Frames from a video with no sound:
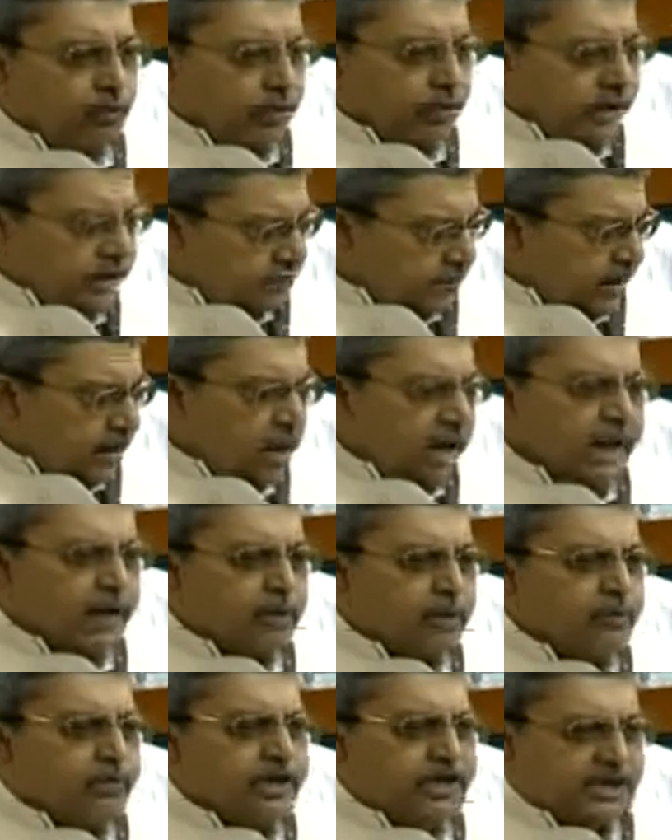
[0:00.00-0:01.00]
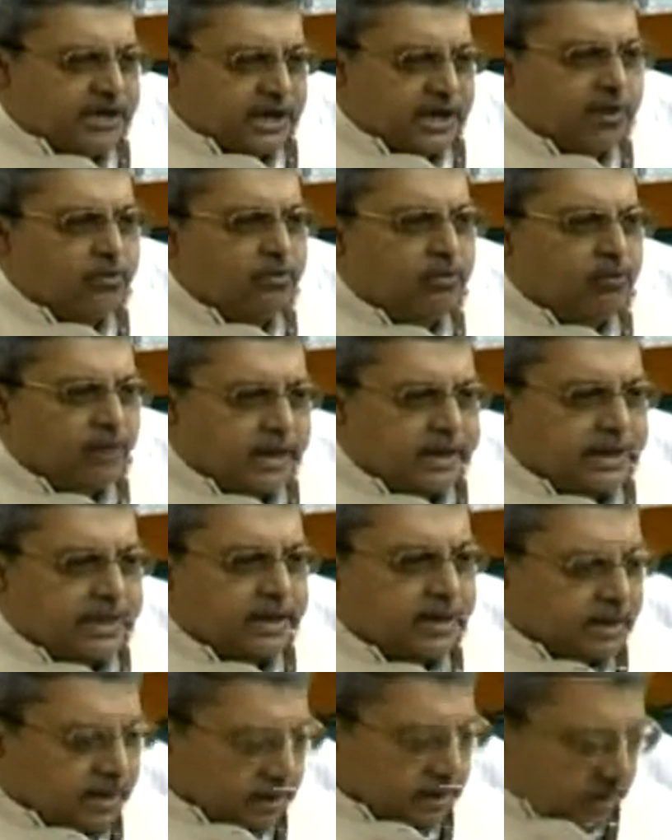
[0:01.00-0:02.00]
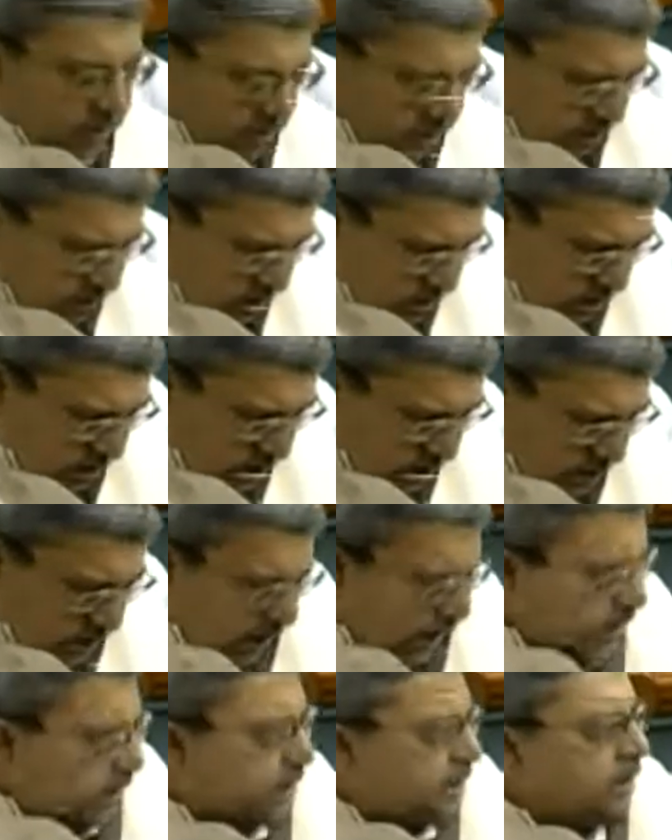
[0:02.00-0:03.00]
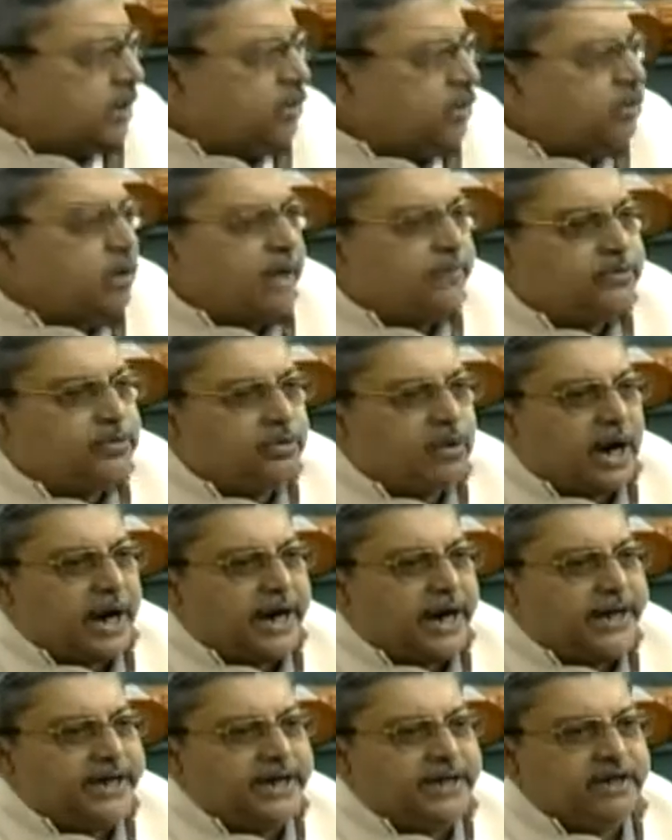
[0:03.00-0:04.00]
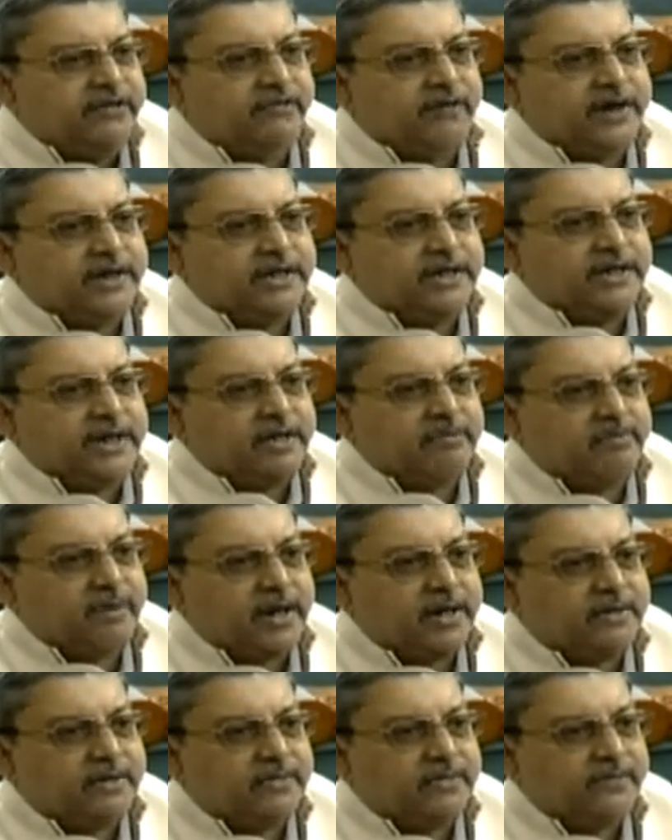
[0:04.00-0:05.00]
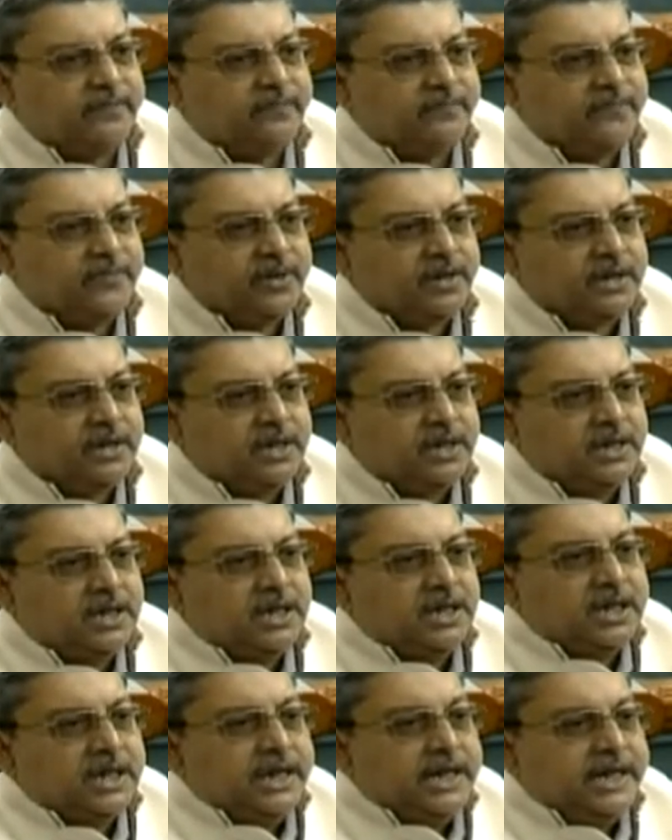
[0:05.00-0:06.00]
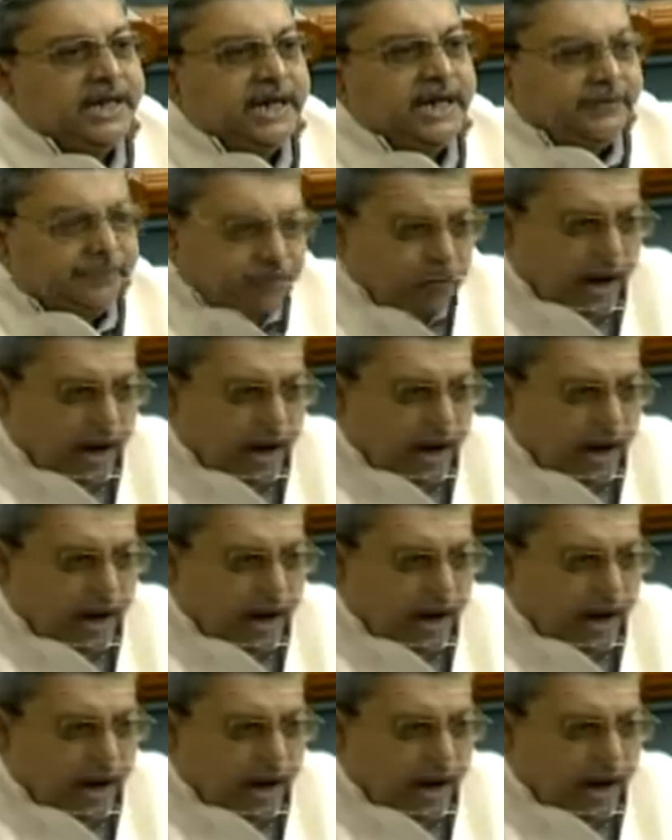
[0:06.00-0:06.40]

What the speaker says: West Bengal and Odisha, water, that you have to identify that part. If you